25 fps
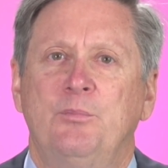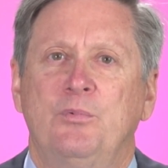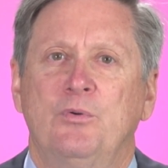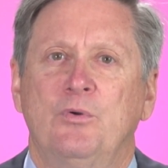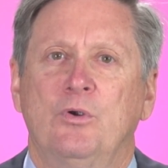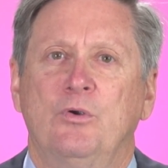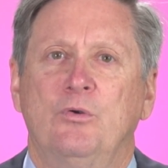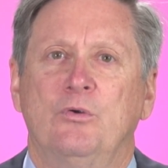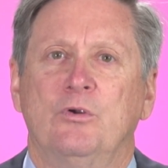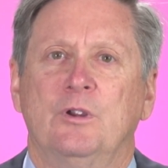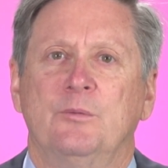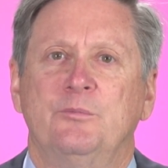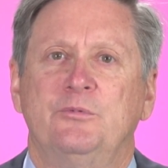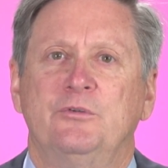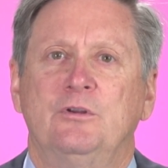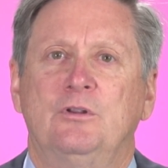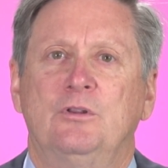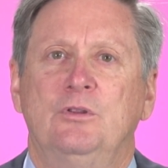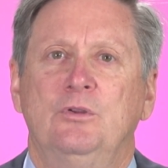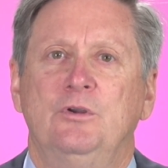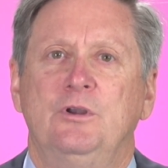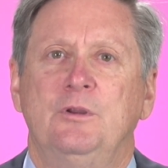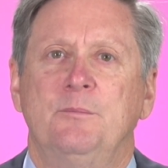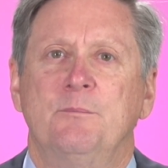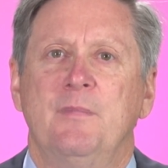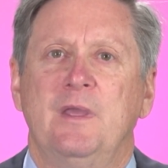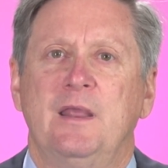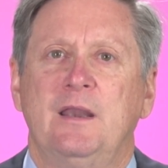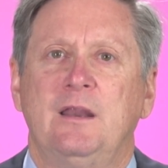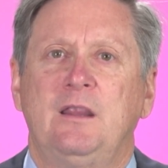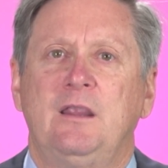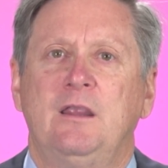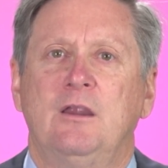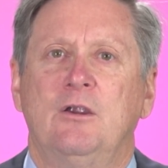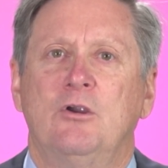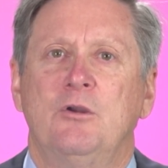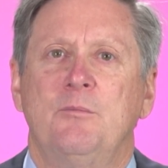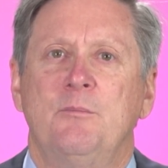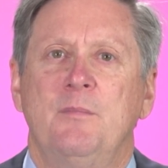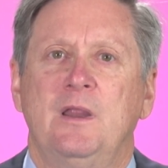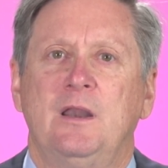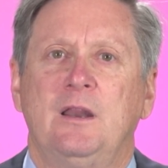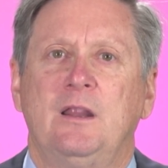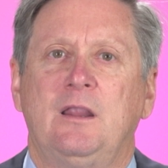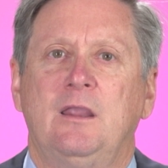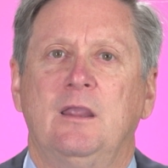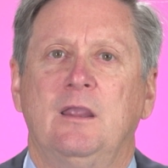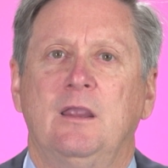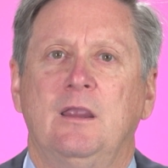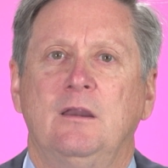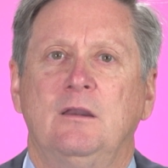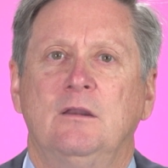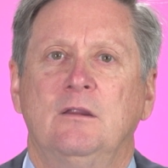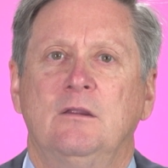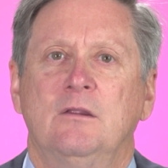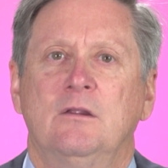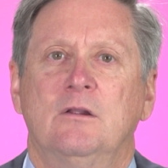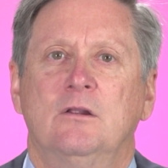programs including Medicare and Medicaid,